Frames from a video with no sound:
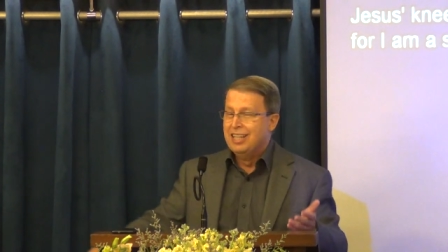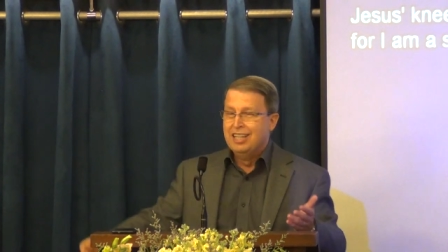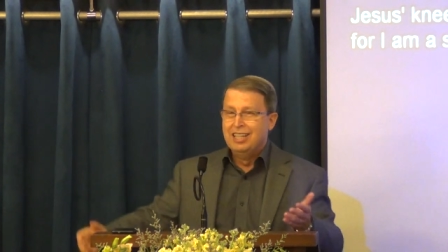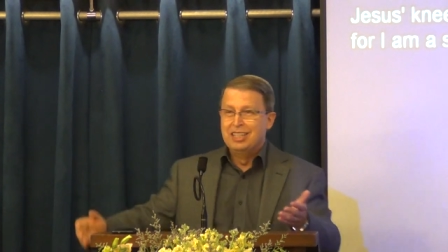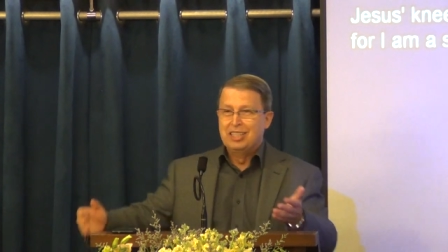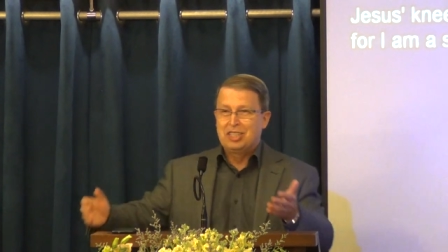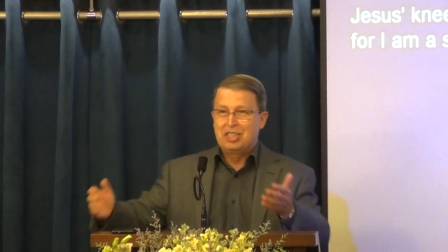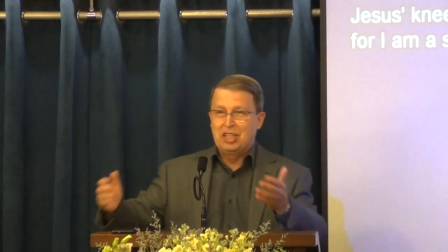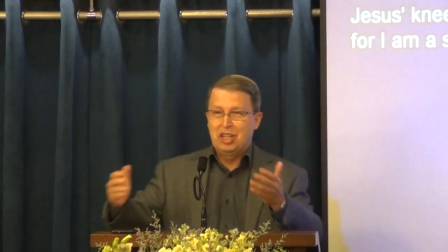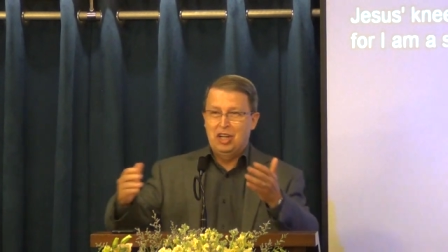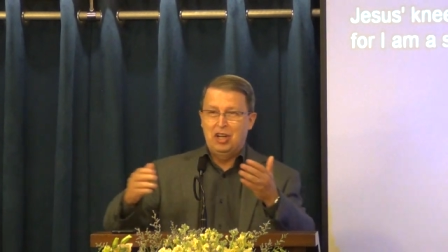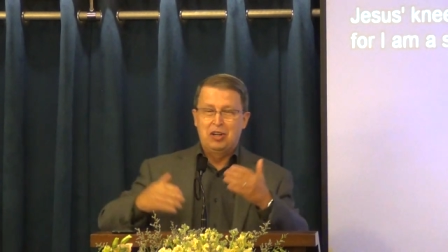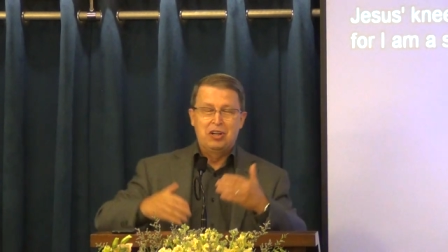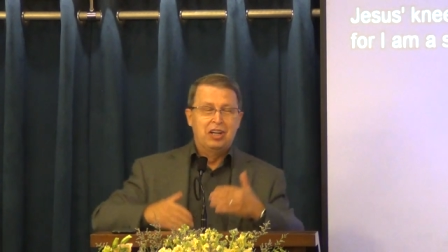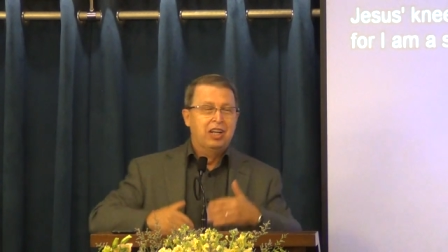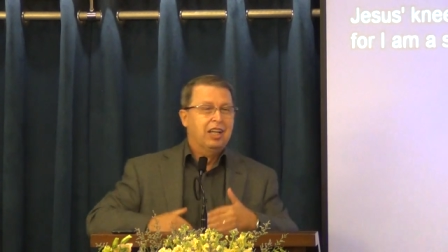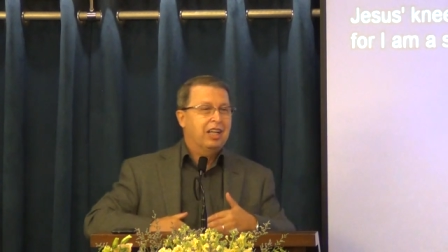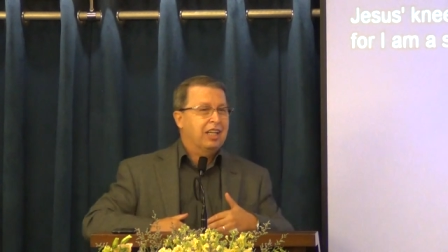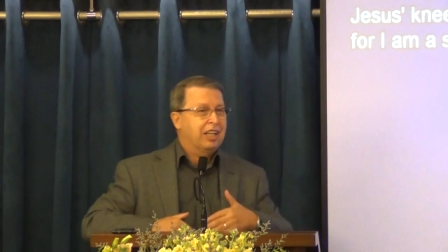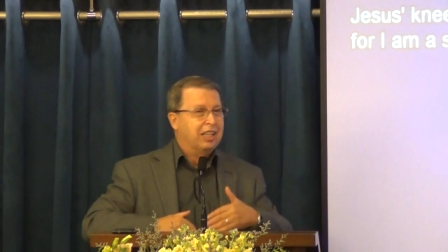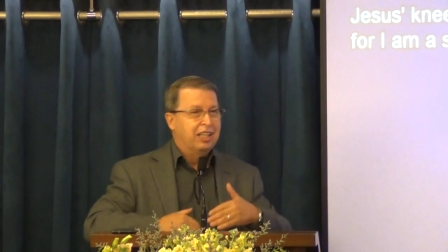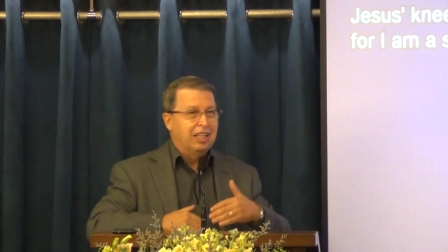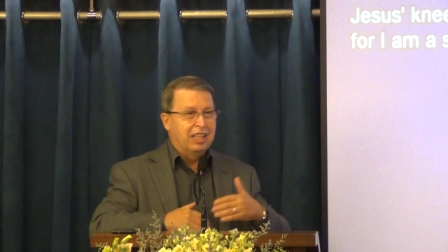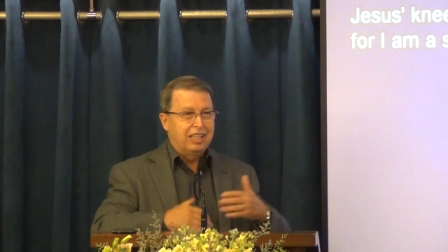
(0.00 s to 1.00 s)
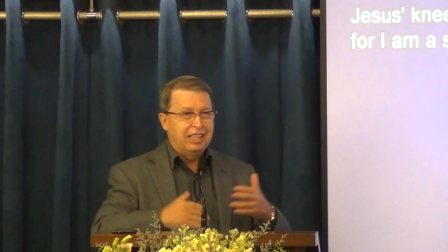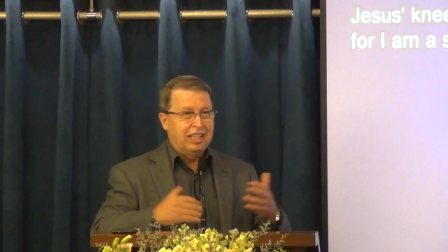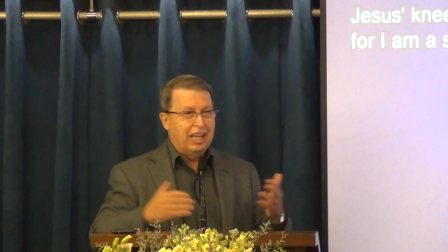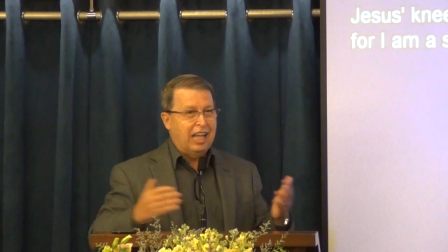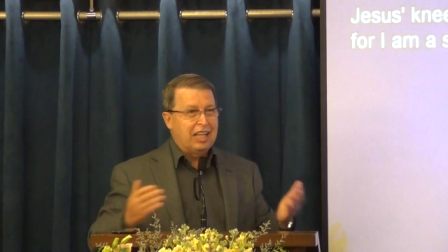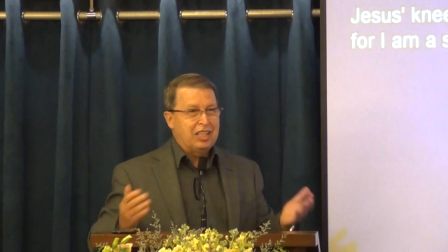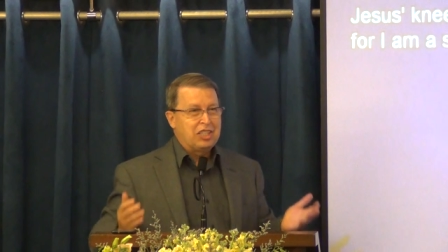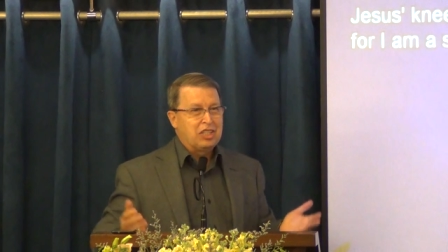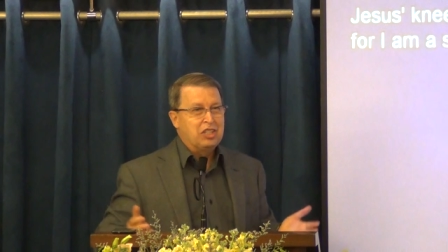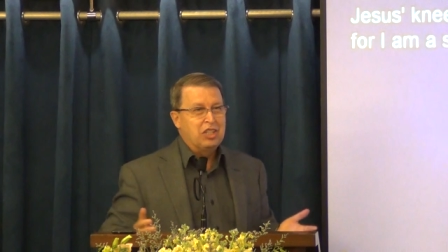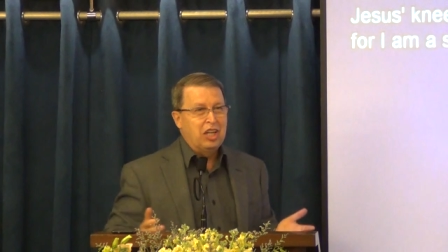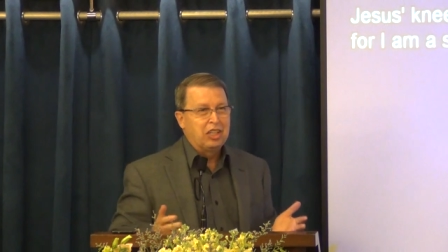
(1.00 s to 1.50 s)
So
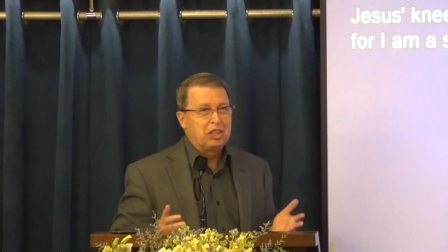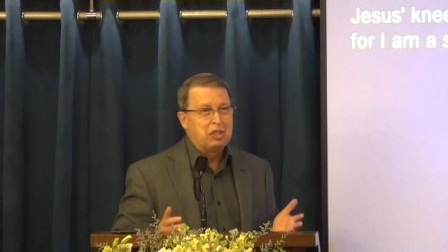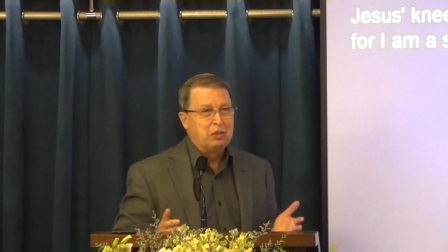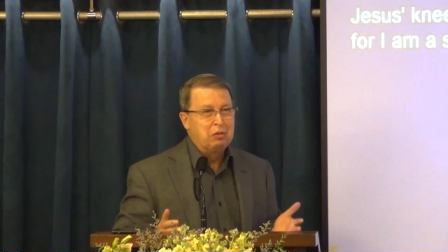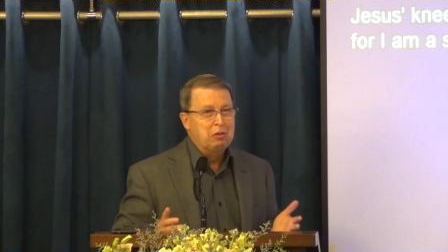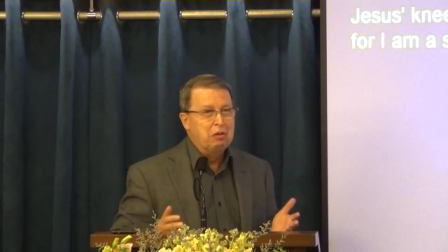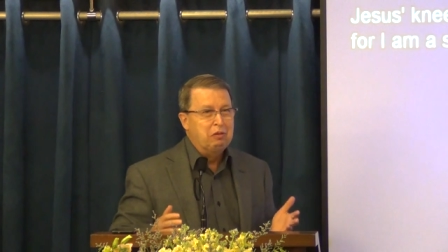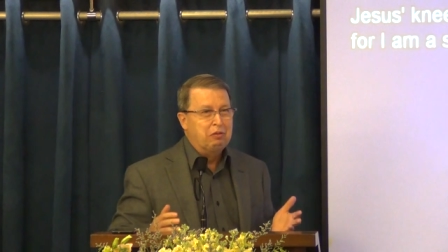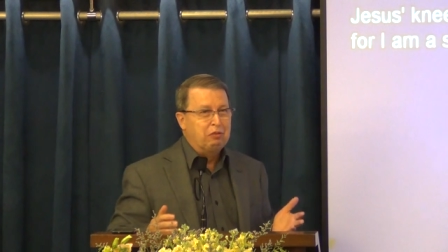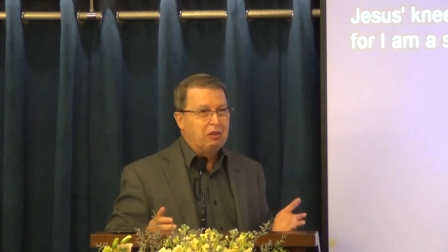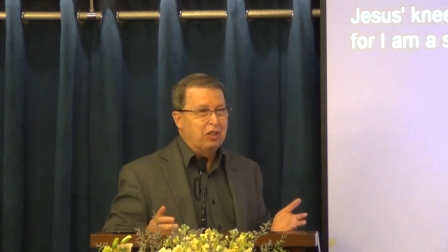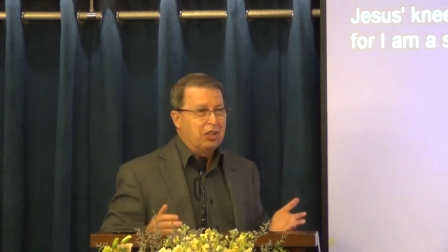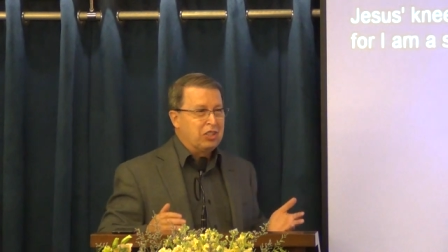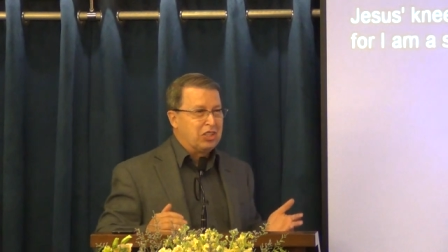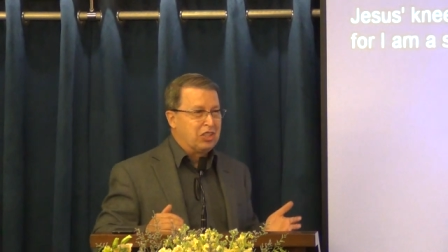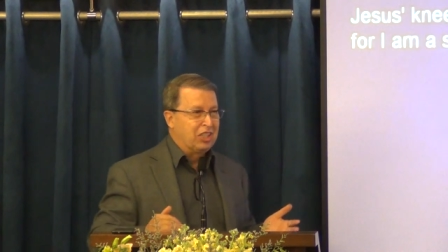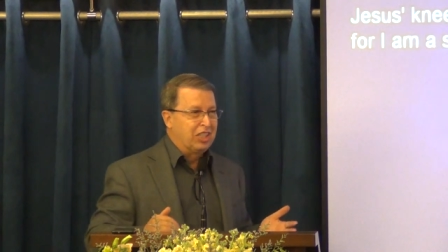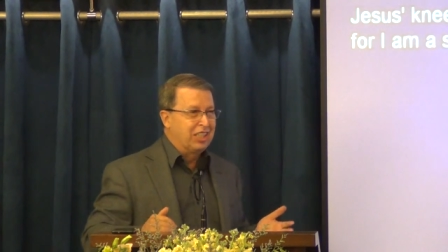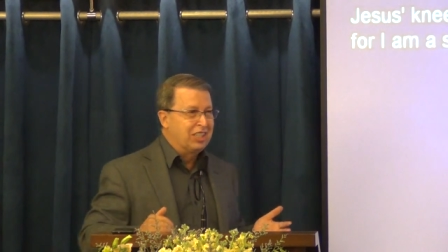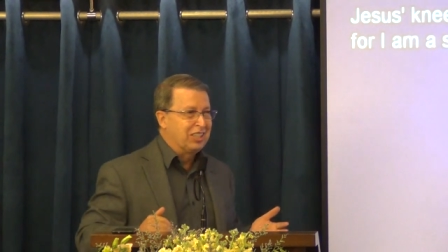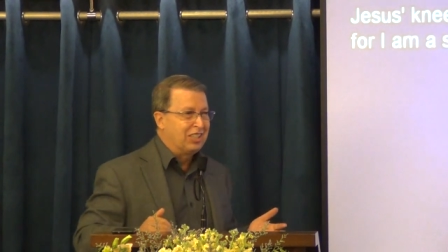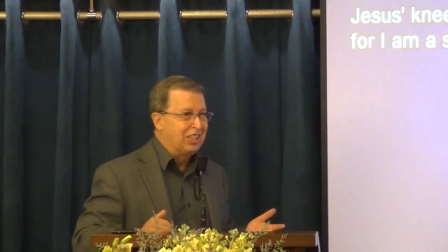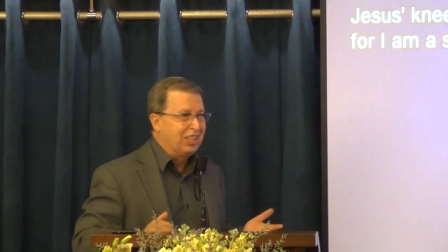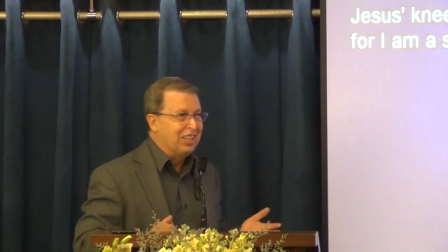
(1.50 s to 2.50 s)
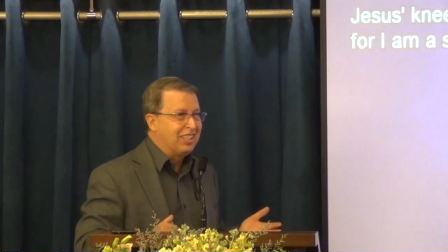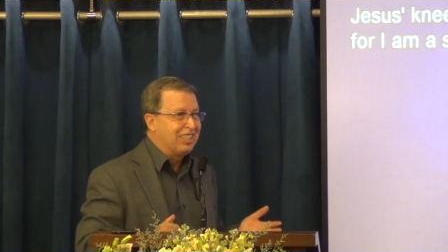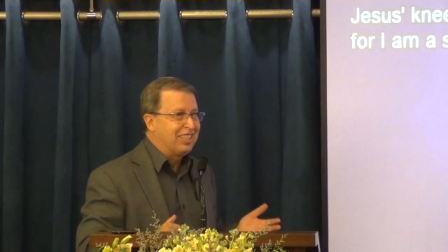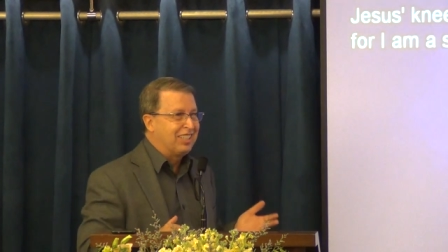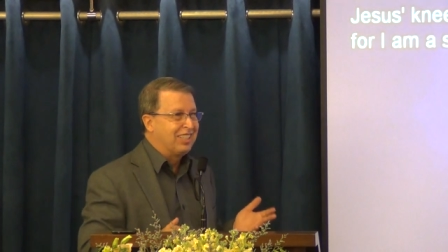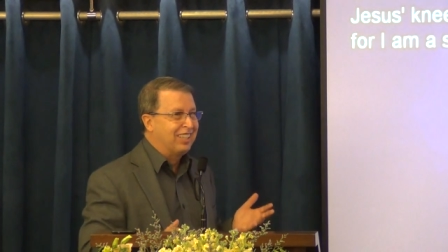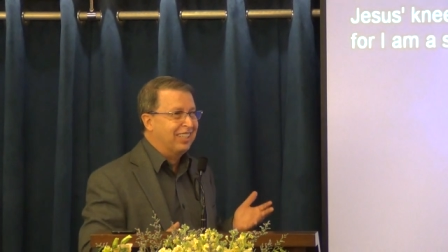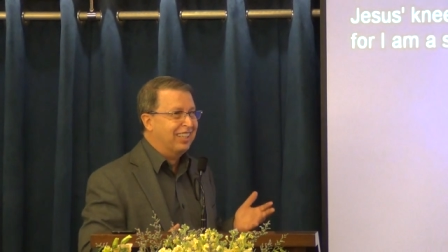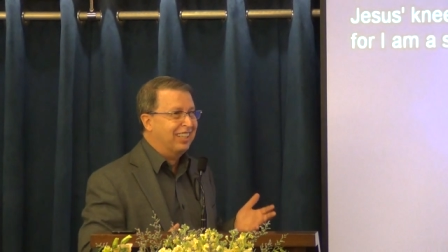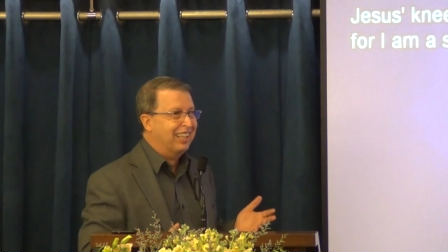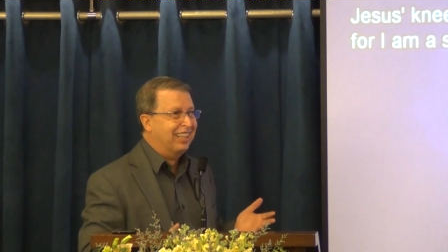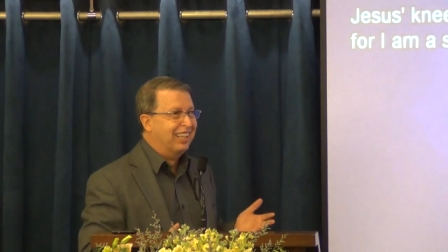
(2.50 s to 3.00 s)
that's not true for
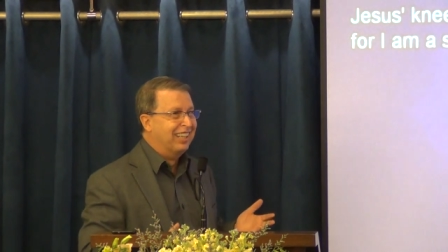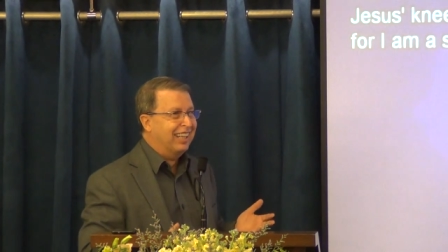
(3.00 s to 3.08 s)
Jesus.